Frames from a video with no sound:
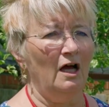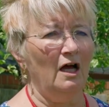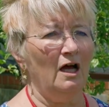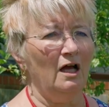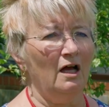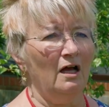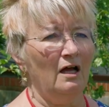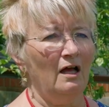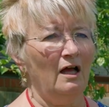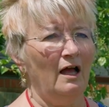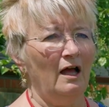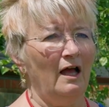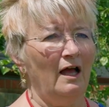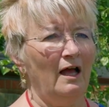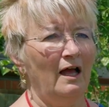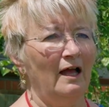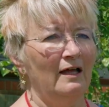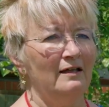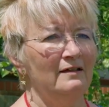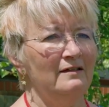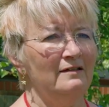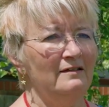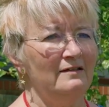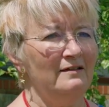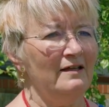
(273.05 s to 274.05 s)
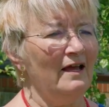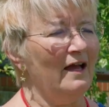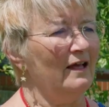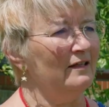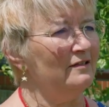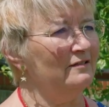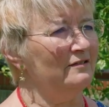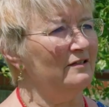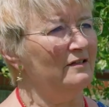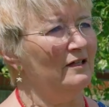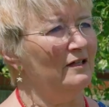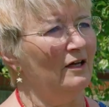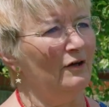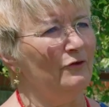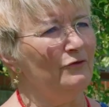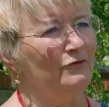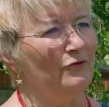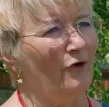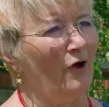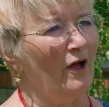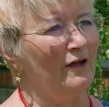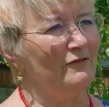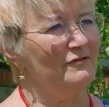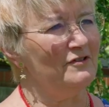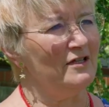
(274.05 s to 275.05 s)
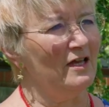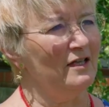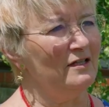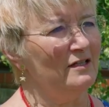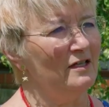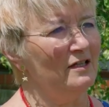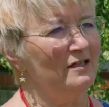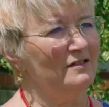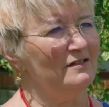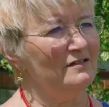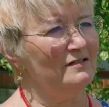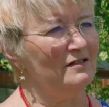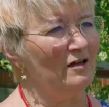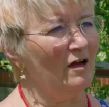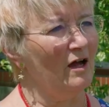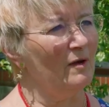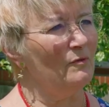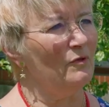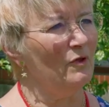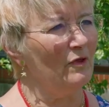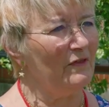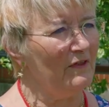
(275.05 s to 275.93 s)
And yes, you know, 5-10 years time,